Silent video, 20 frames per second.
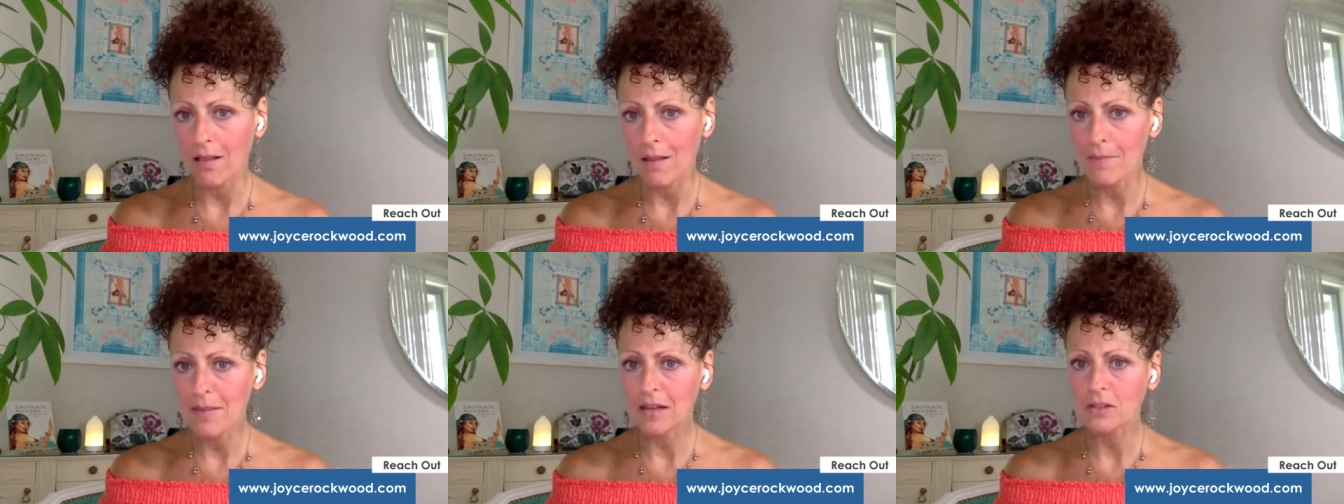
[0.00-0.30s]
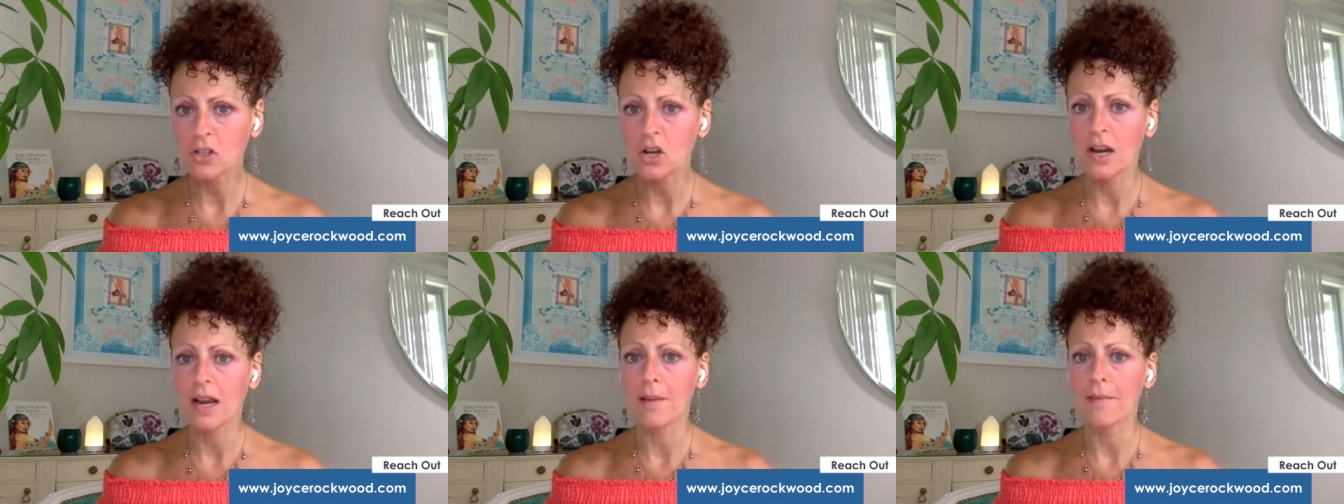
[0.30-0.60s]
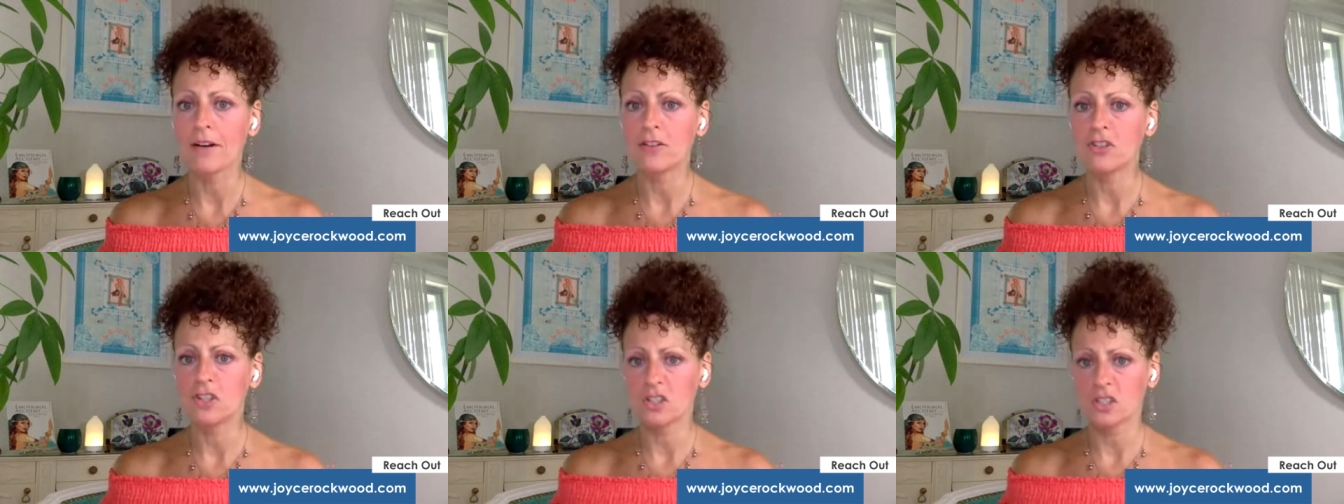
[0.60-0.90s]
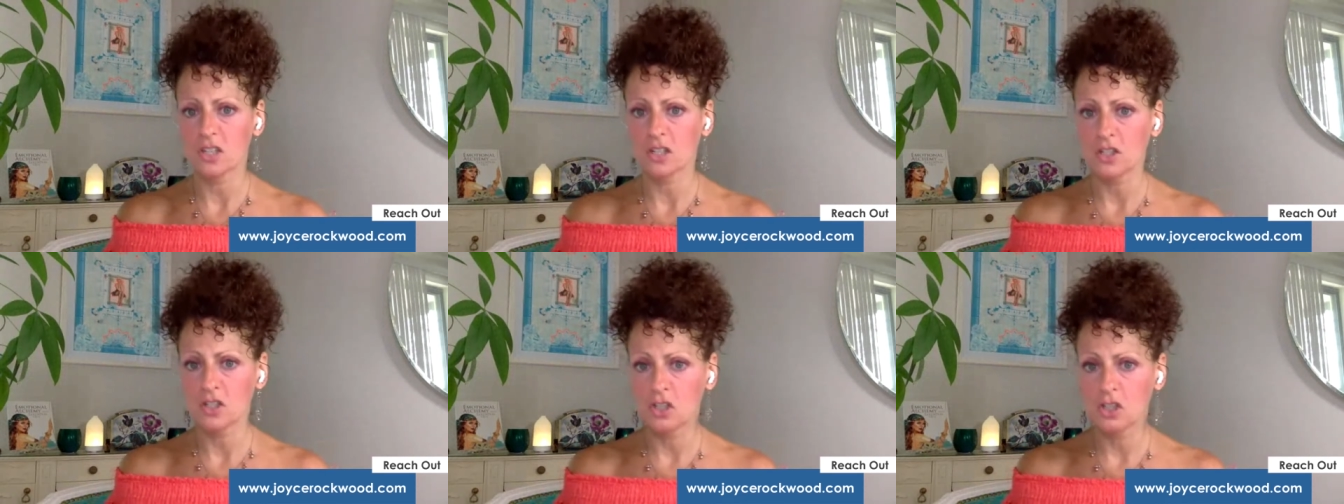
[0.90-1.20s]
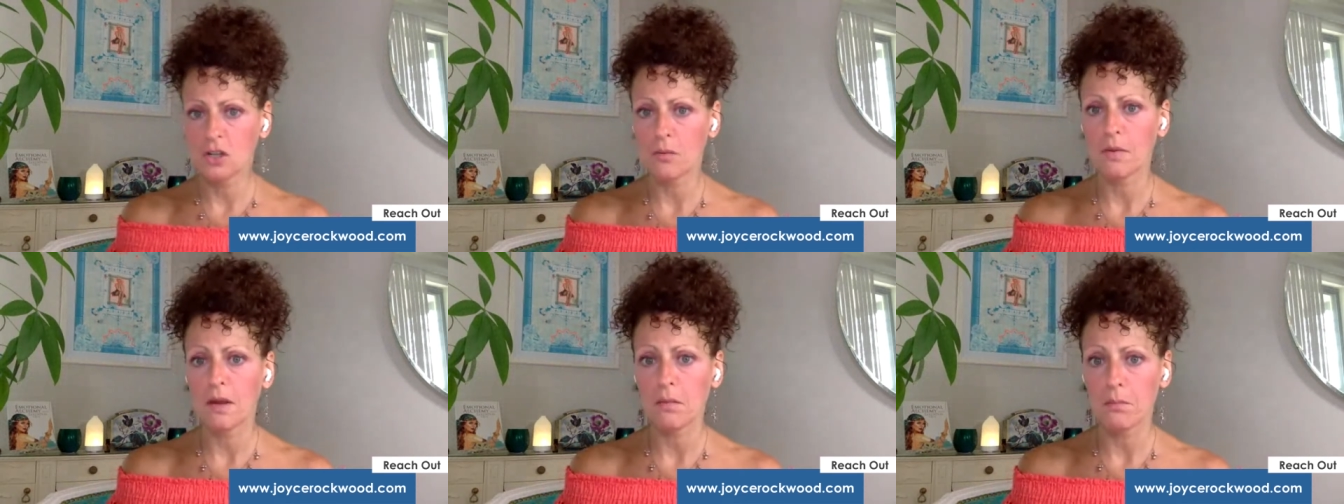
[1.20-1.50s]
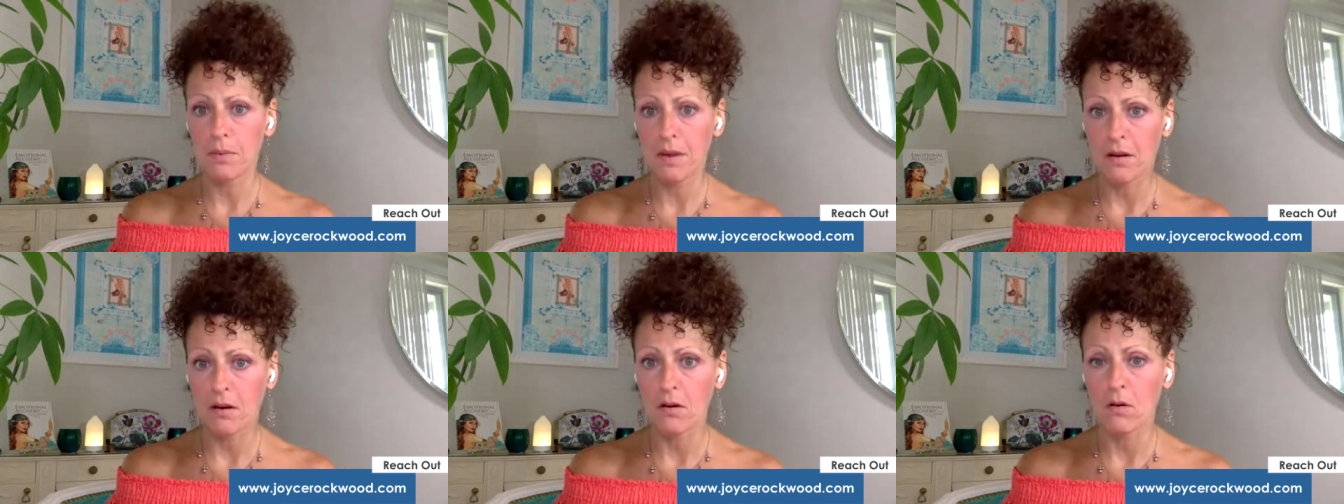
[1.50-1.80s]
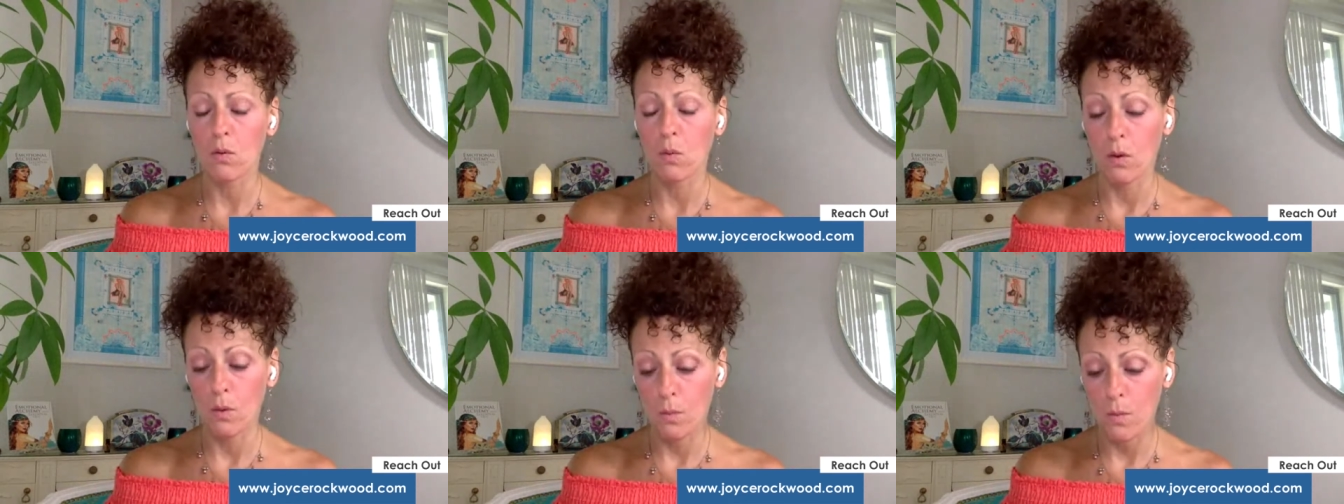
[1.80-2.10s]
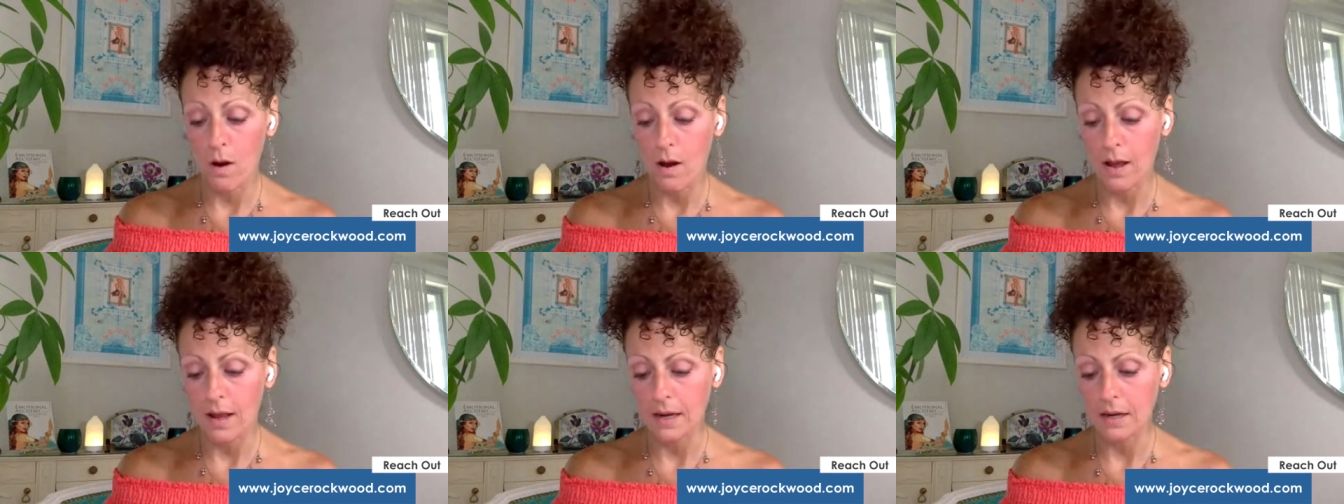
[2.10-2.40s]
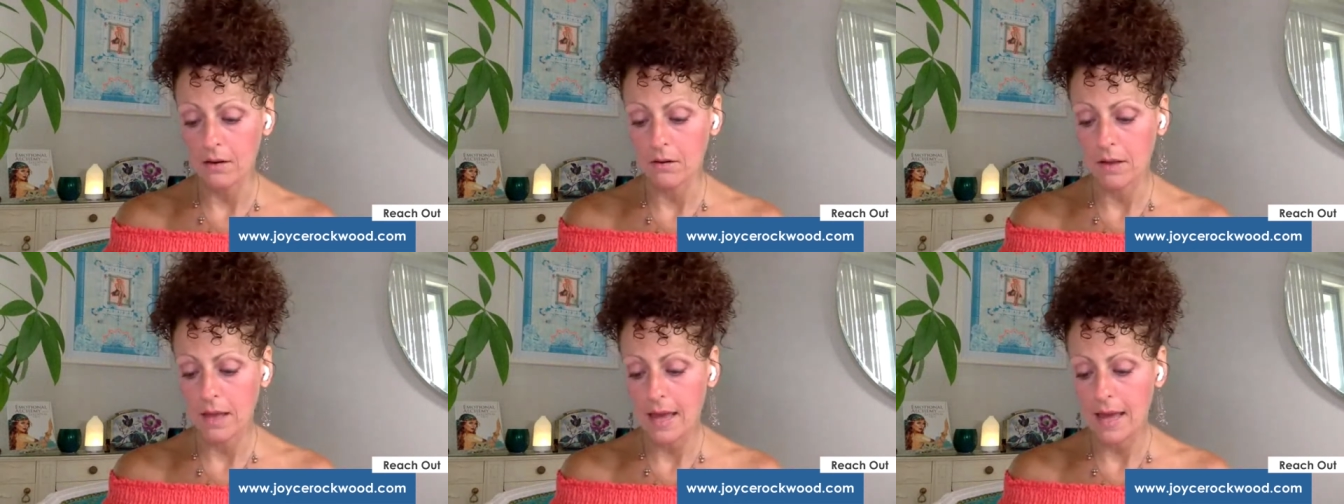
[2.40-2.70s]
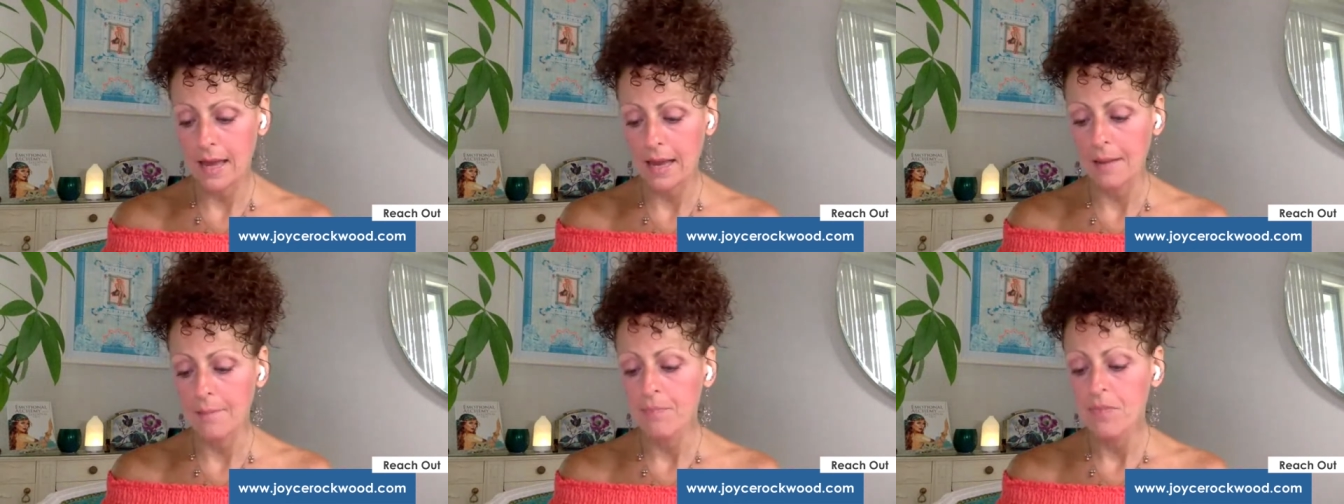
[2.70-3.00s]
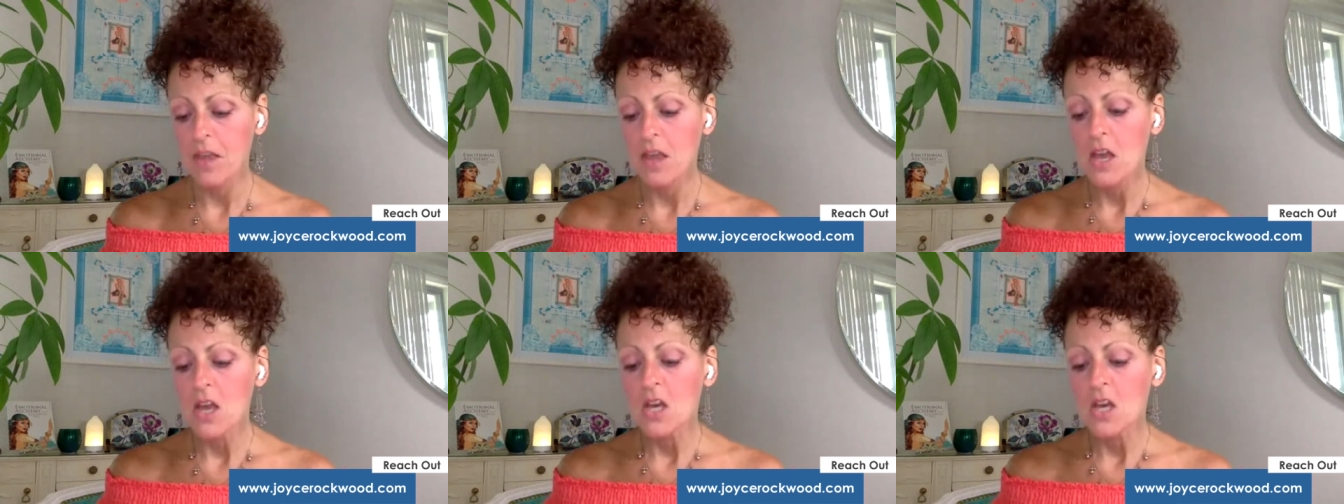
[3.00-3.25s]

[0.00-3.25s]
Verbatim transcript: I'm not talking about just consuming beer or wine, okay?